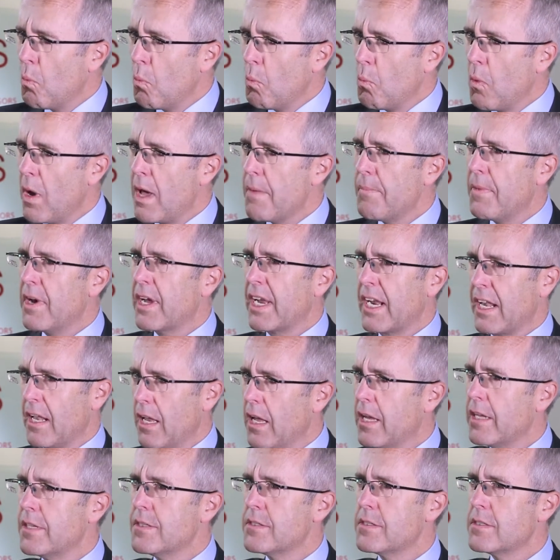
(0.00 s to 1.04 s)
where my
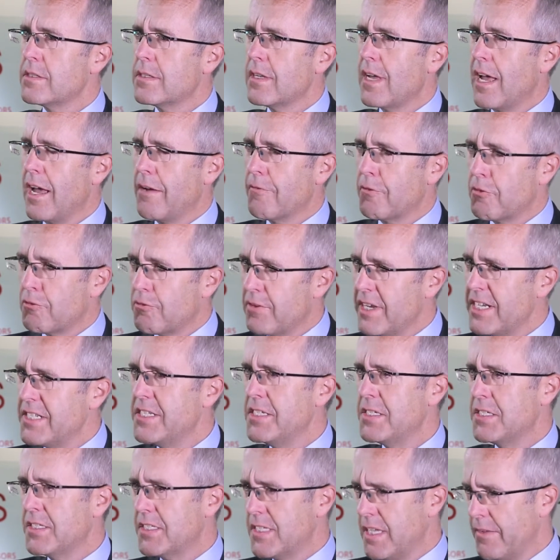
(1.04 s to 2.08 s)
clients have
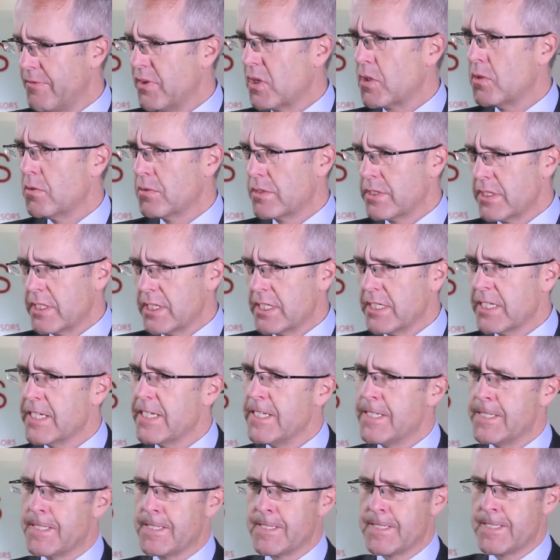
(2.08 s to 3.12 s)
greatest difficulty
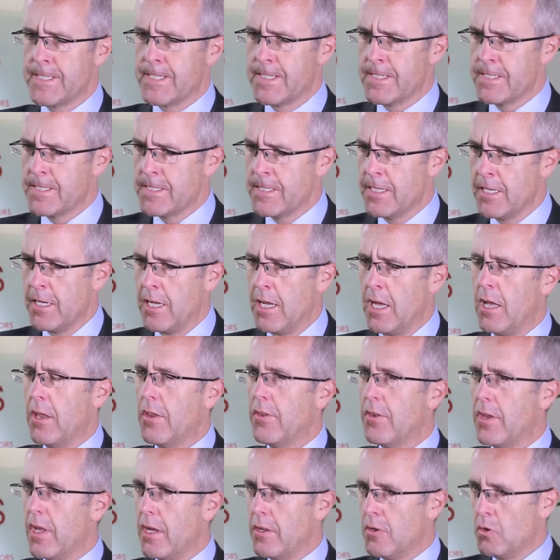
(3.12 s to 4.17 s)
is that
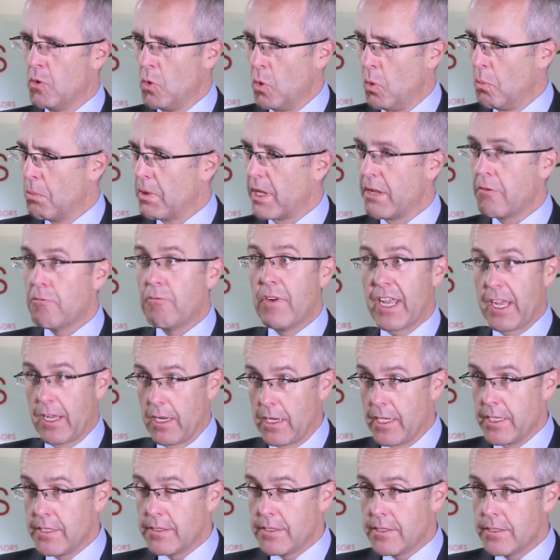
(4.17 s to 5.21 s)
they're normally
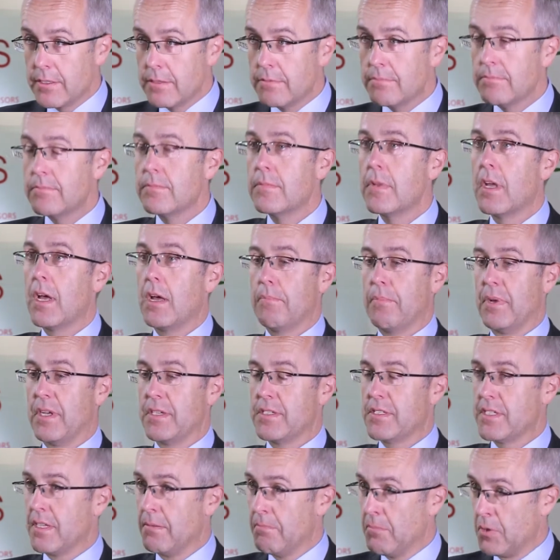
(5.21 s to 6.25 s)
regulated by
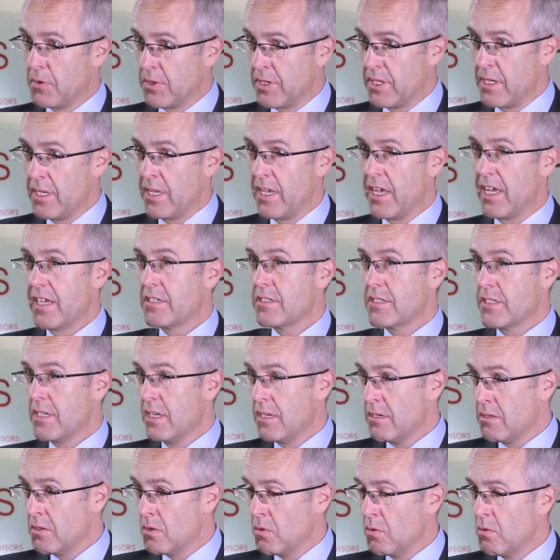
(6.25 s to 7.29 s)
somebody
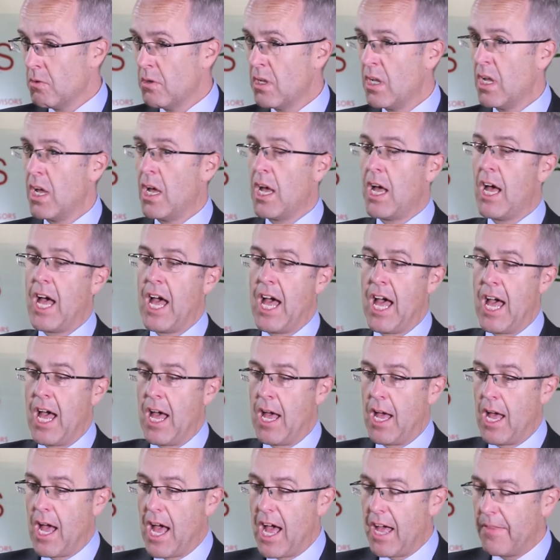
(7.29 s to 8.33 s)
external
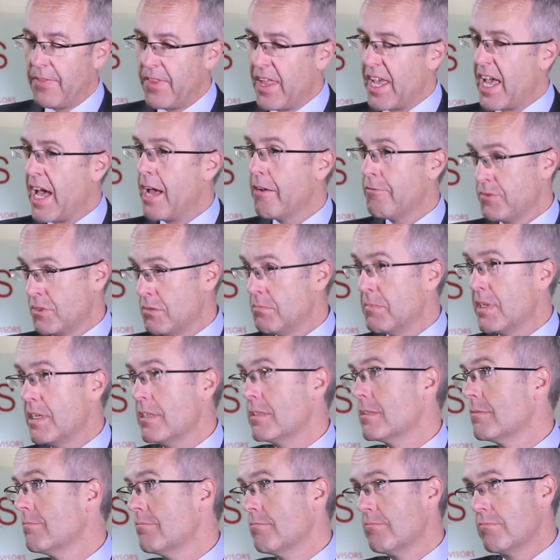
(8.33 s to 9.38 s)
and they have to meet
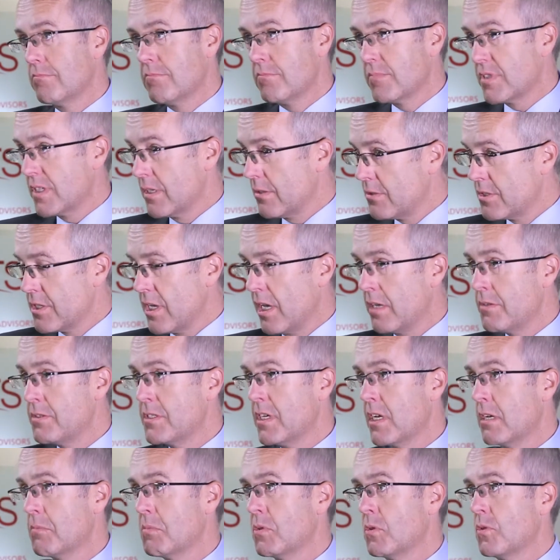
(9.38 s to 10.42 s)
certain
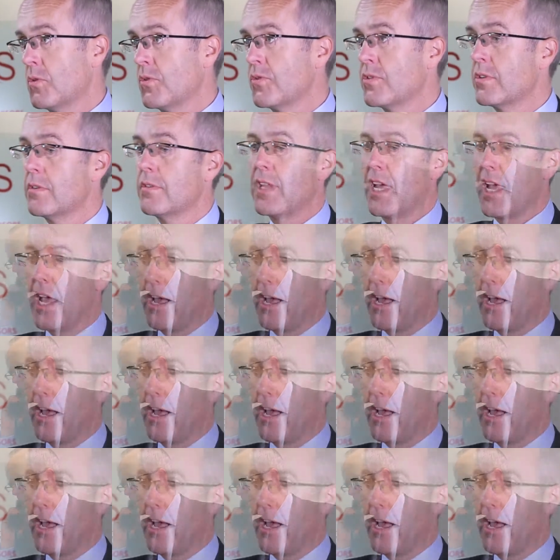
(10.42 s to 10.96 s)
timetables, they